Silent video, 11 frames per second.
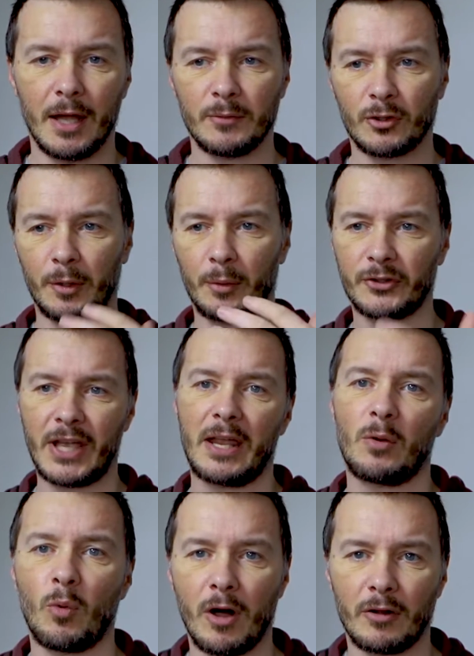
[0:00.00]
So it will
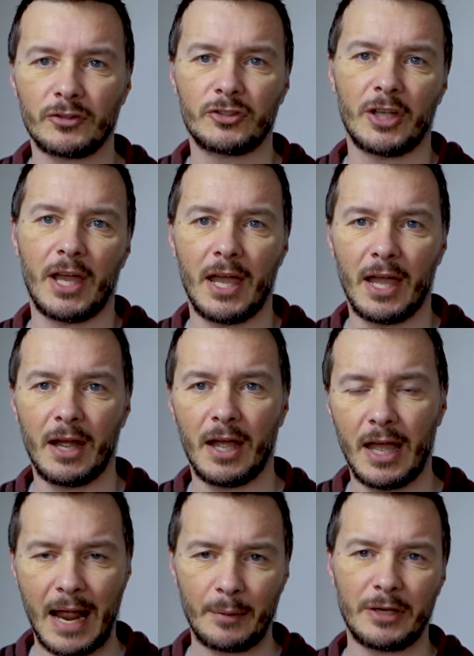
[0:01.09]
take
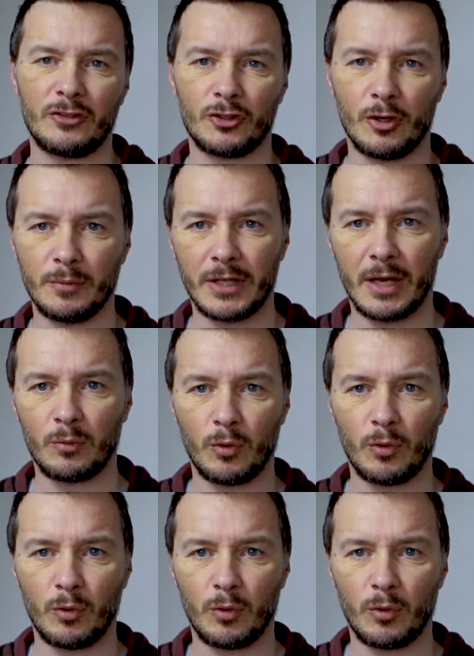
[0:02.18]
how you zoomed in,